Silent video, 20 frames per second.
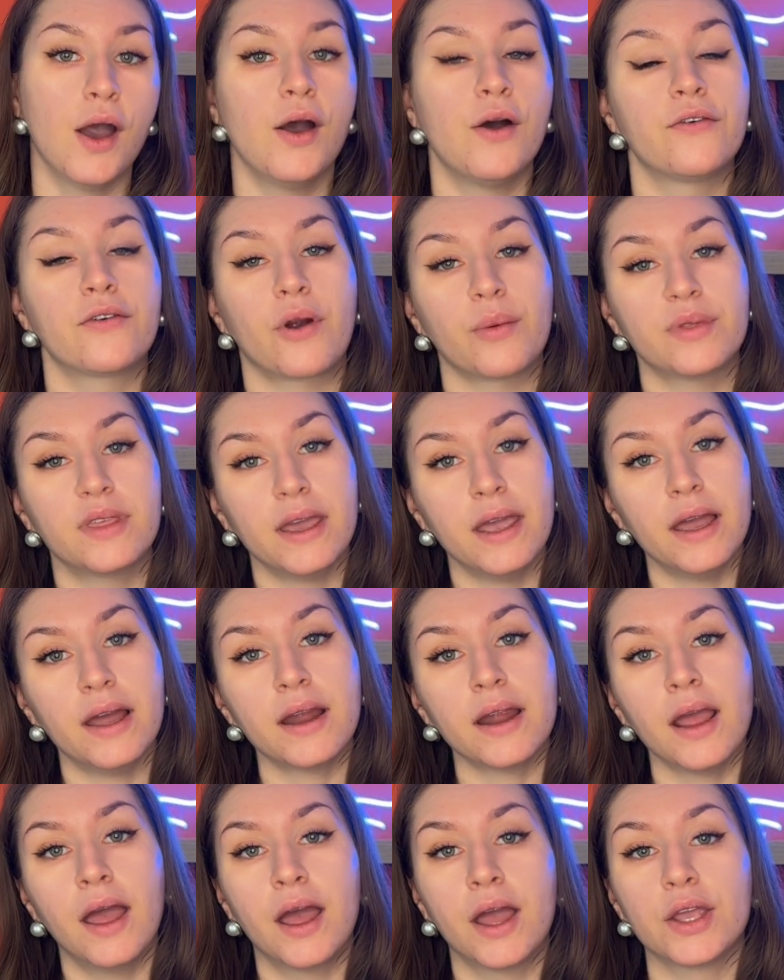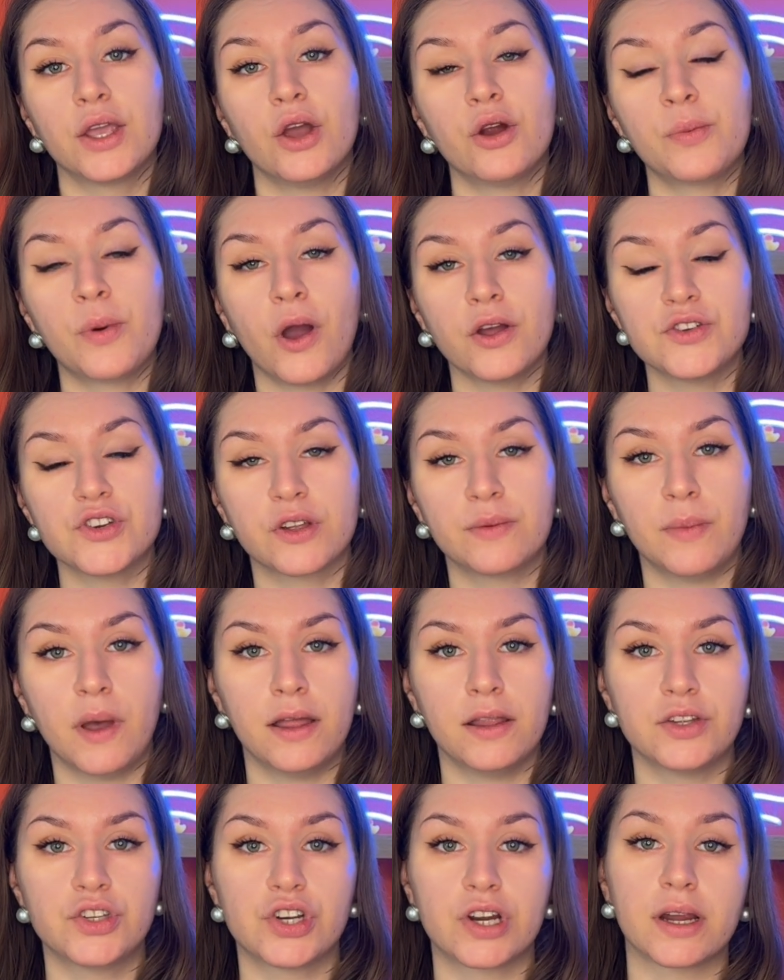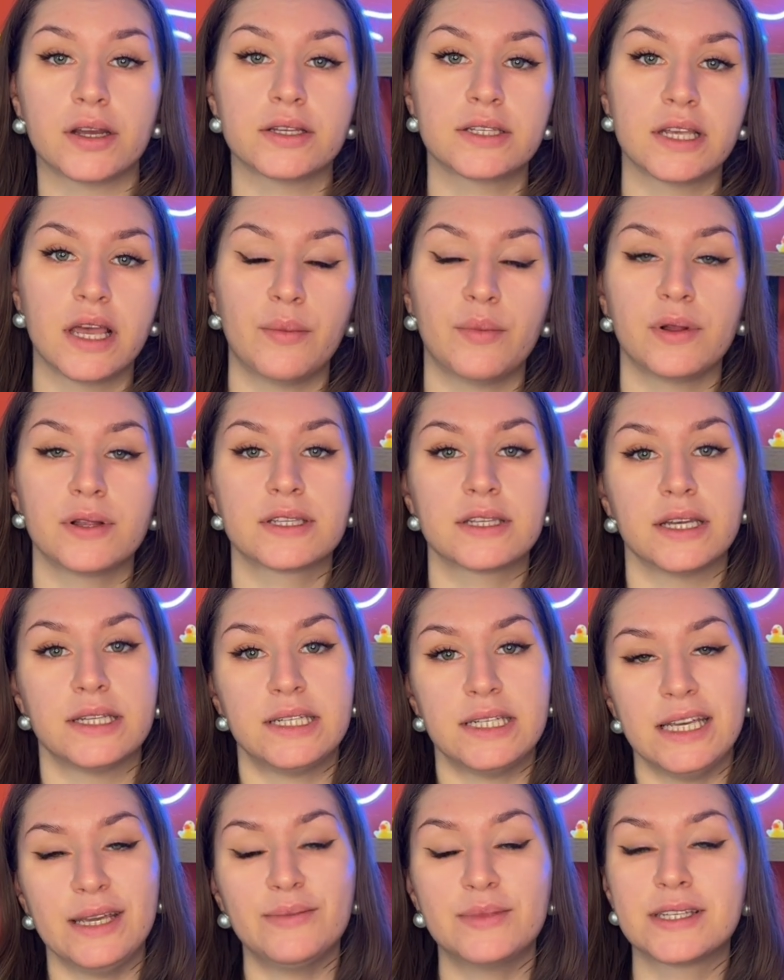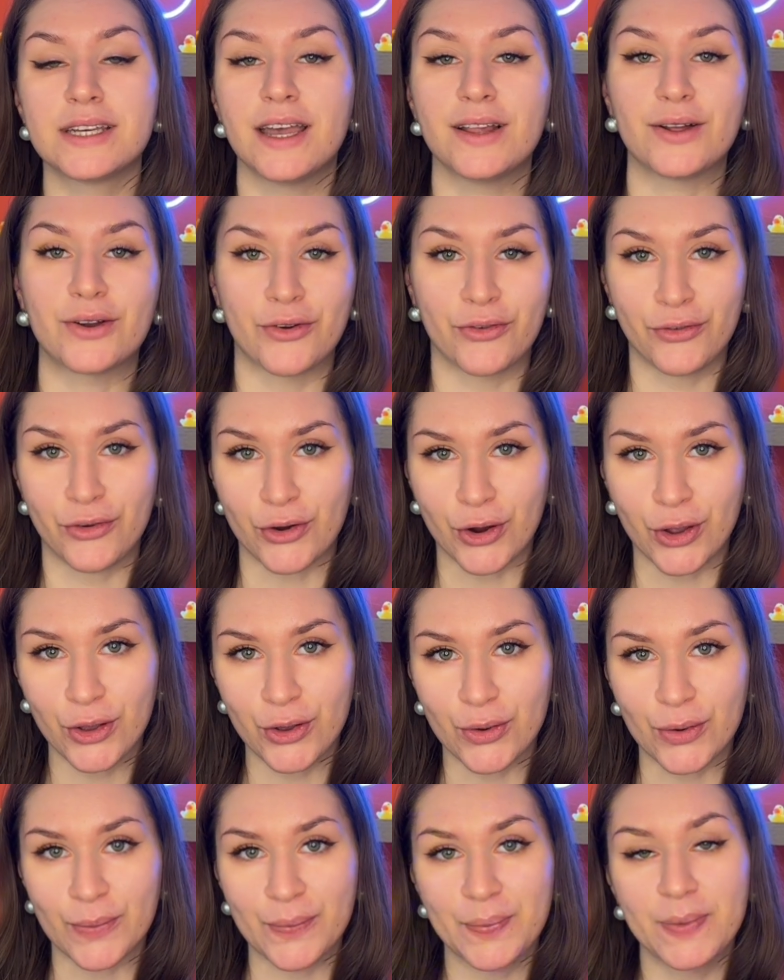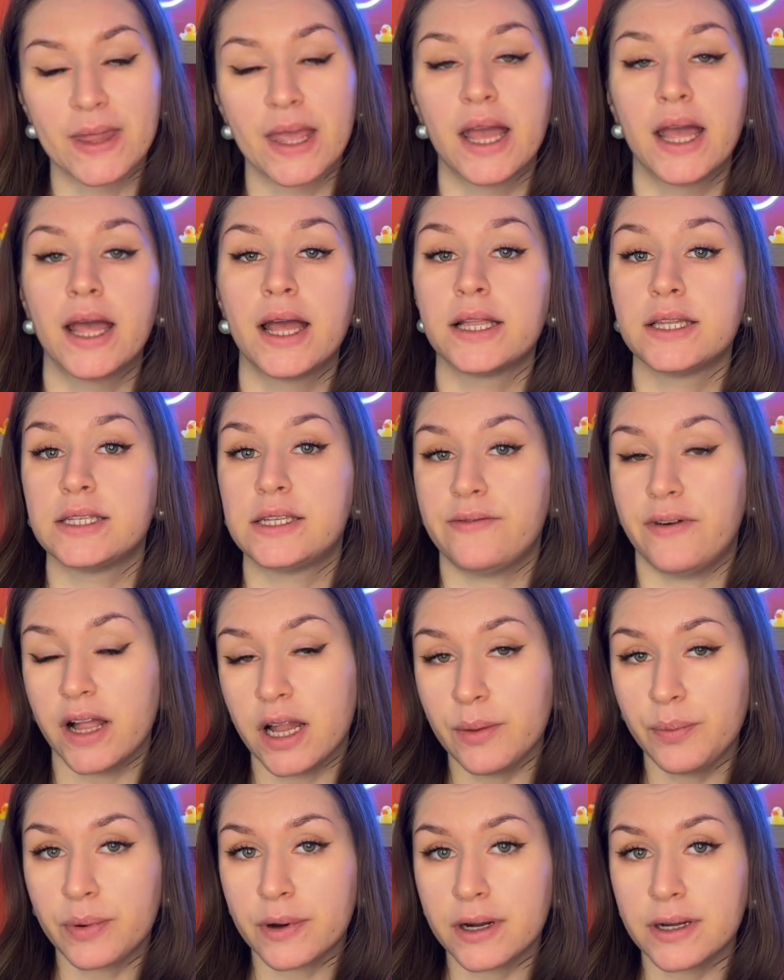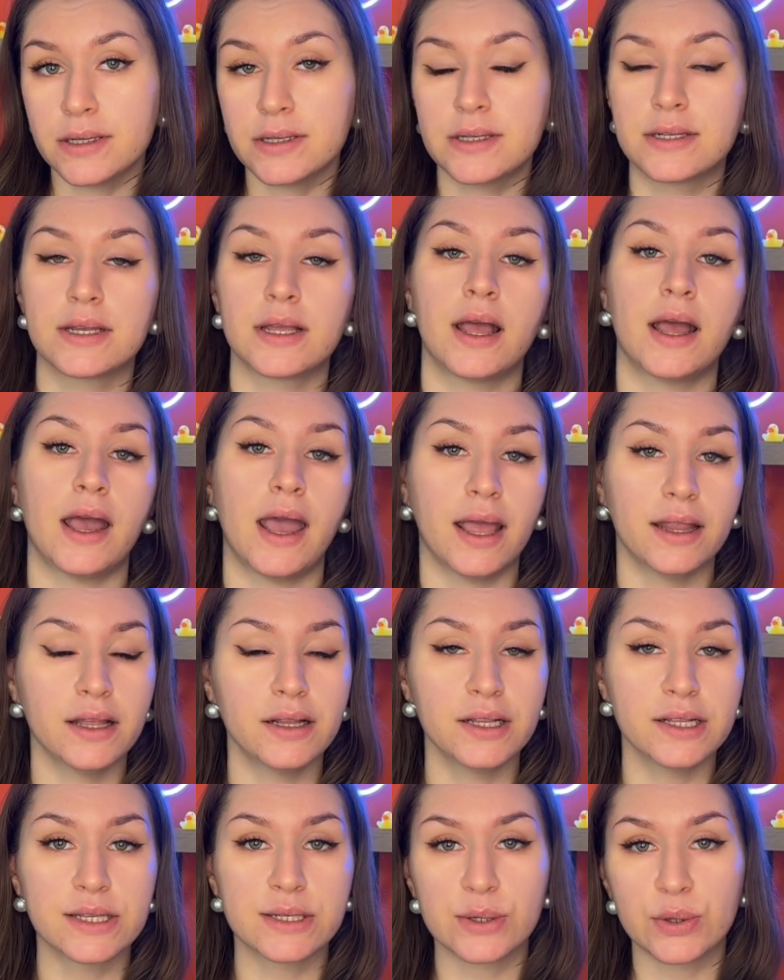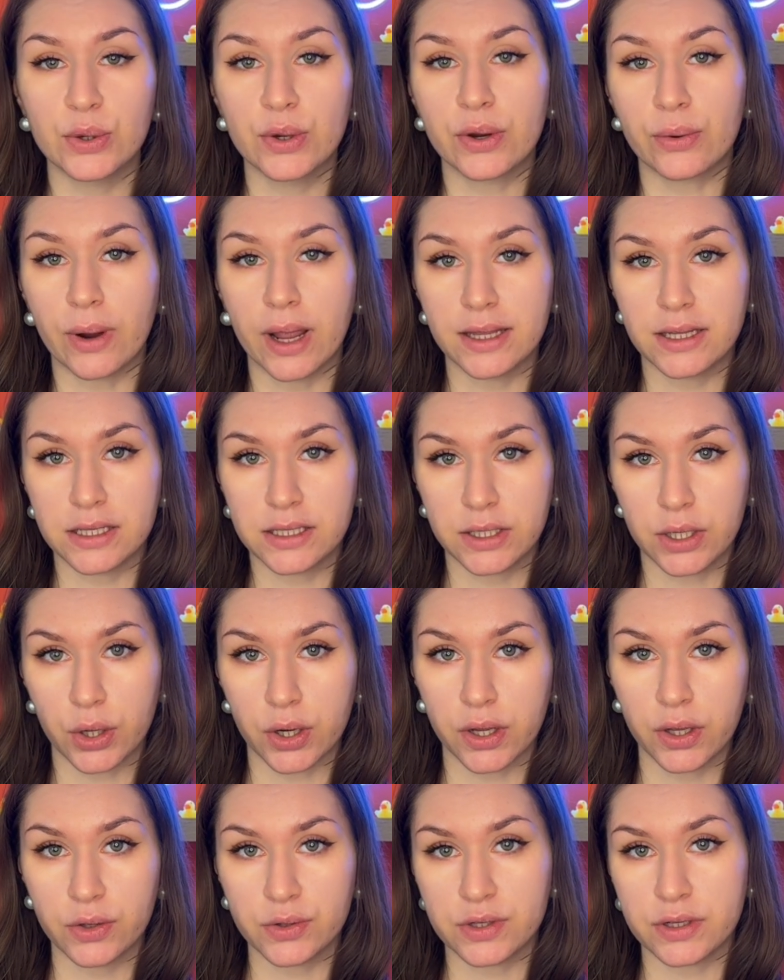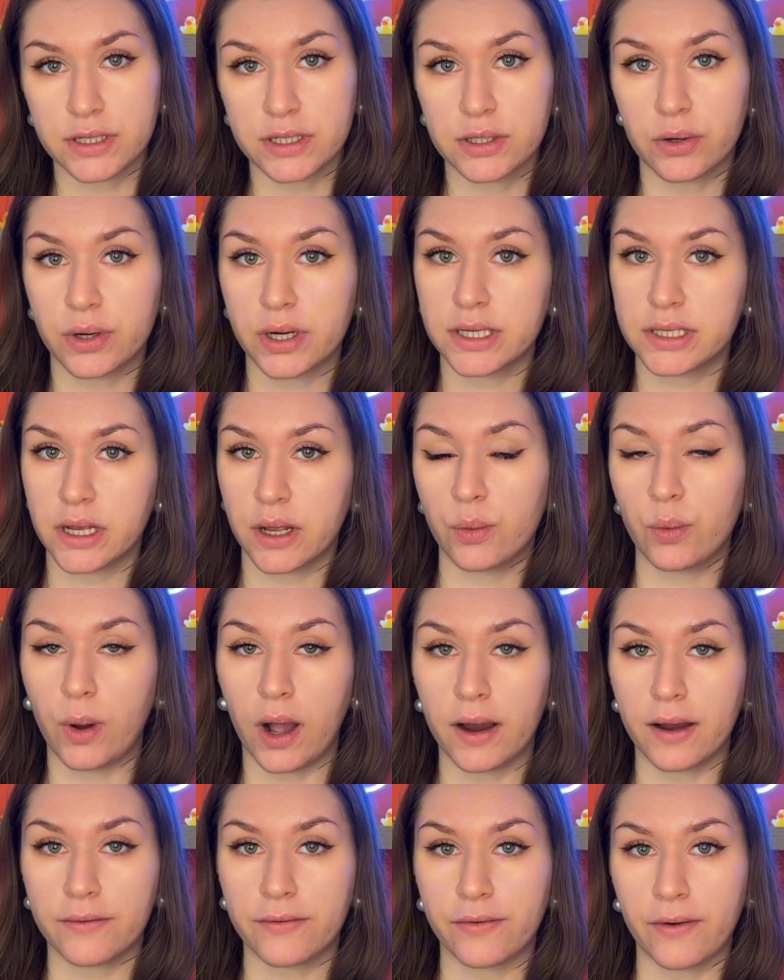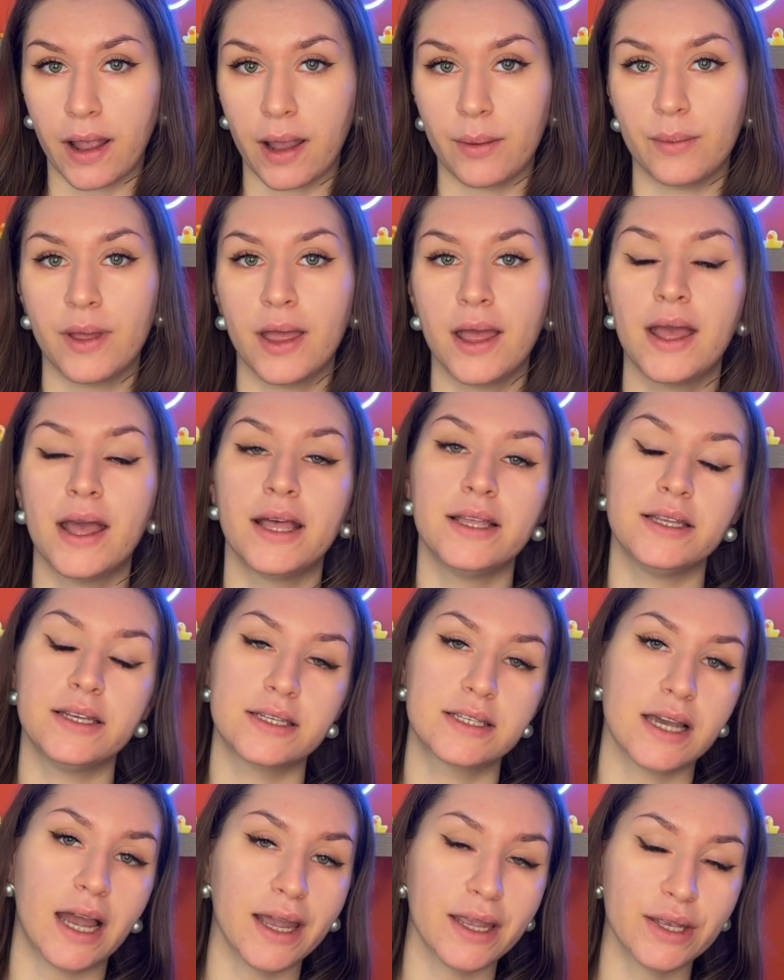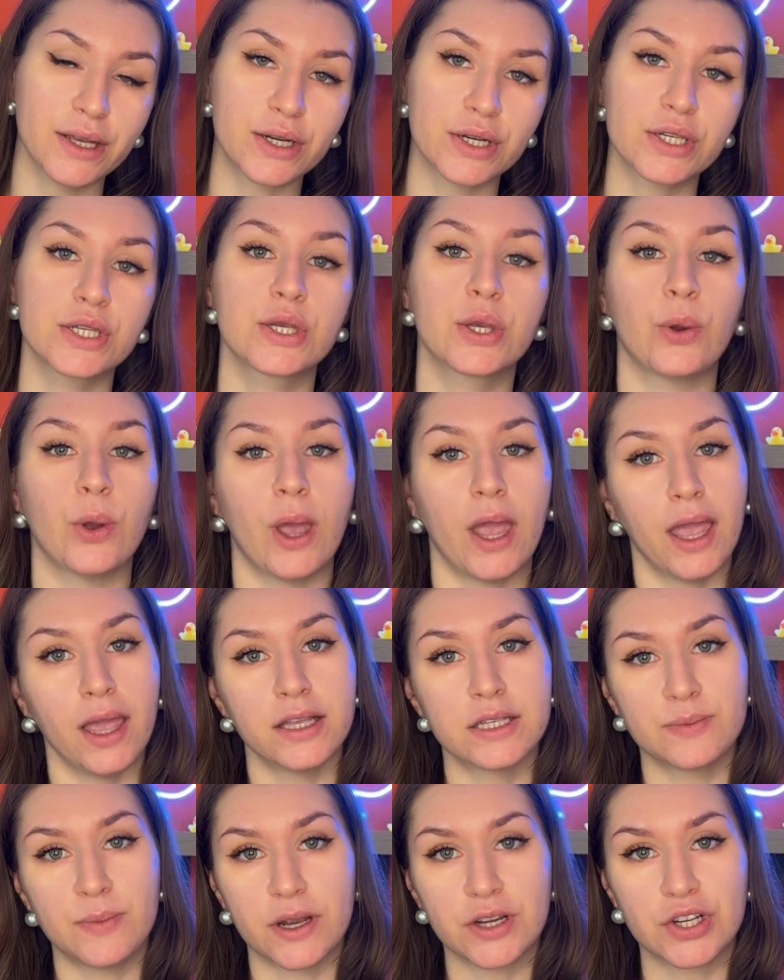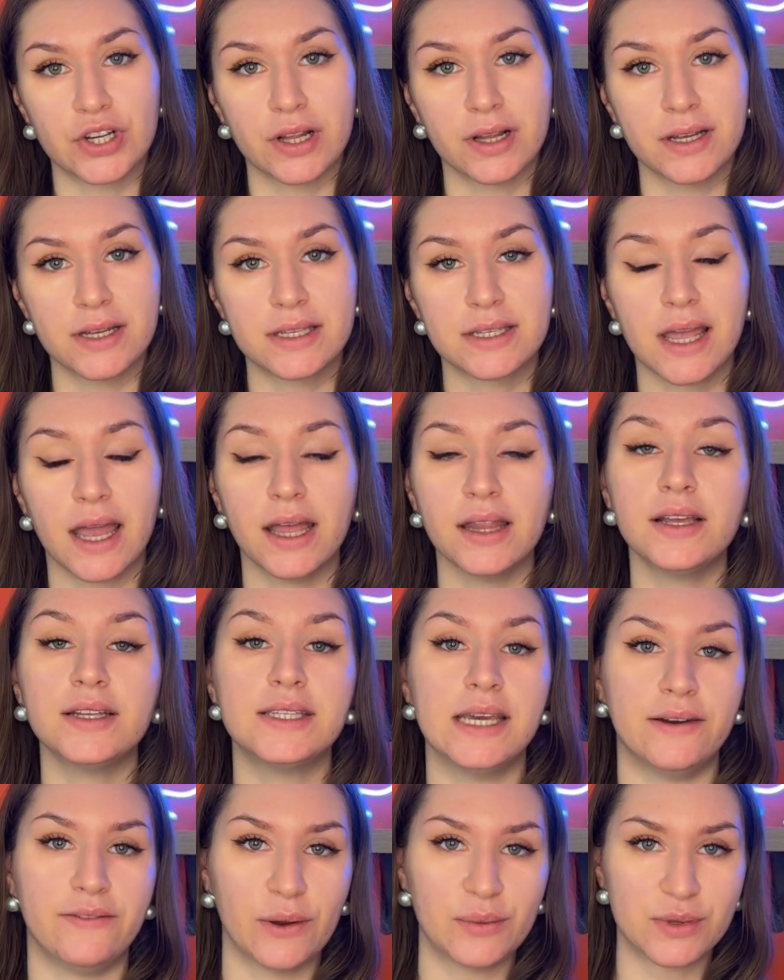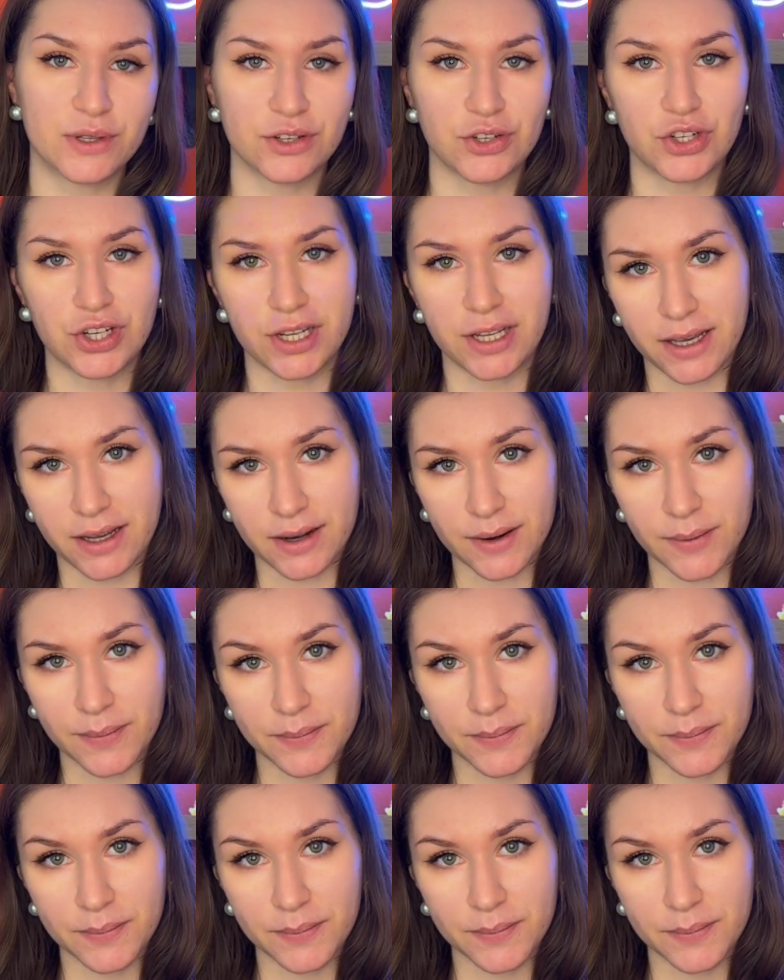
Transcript: From there, your project manager assembles a team tailored for you. Developers, analysts who created your user stories and wireframe, designers, QA specialists, and a DevOps engineer.